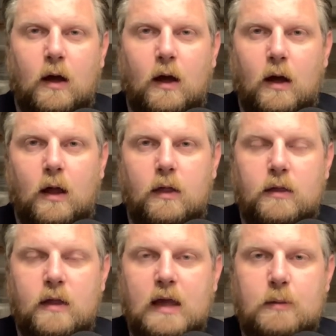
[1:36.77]

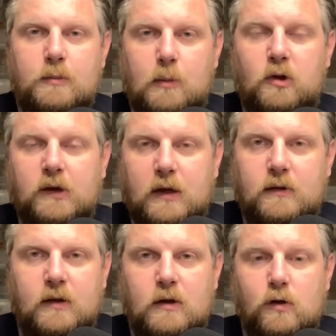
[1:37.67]
that they be able to
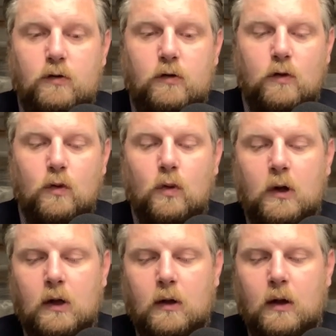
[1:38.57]
continue to